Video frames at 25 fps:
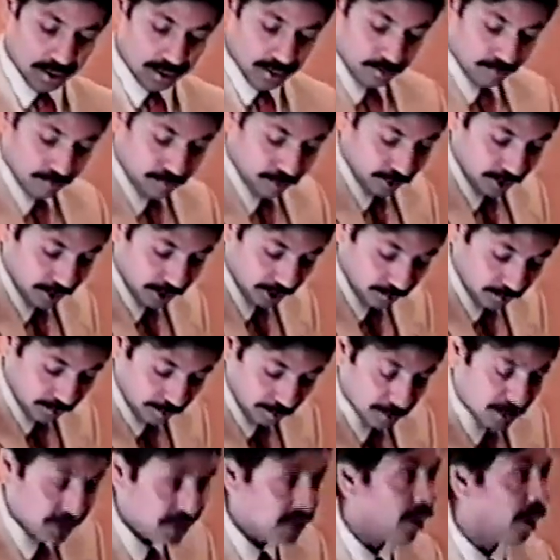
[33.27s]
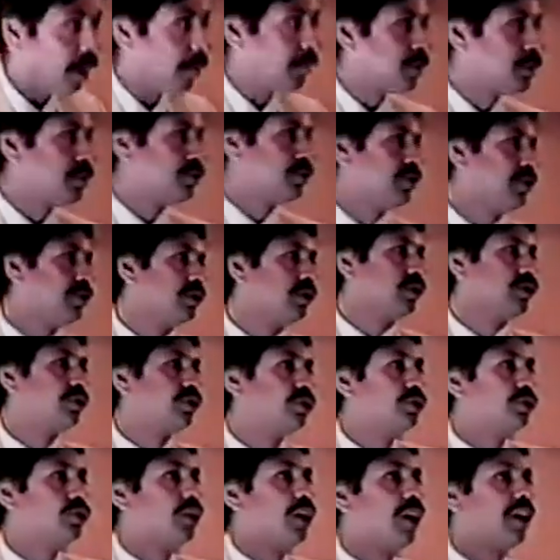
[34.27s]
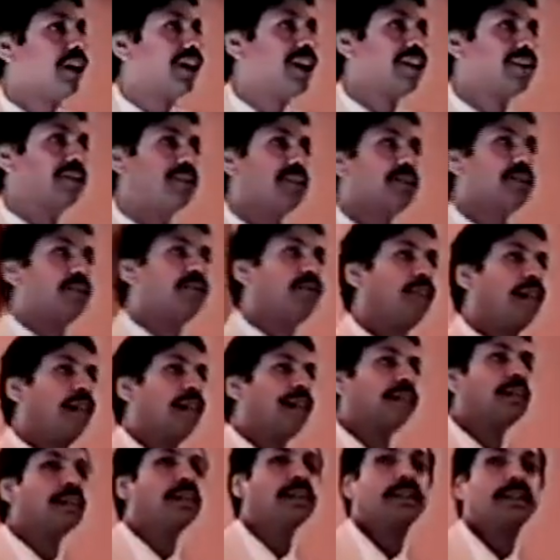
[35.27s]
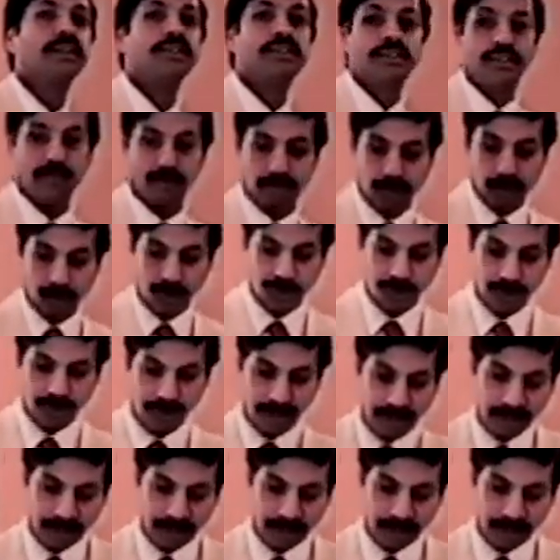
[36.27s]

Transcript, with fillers: for giving me the opportunity to talk at this fine symposium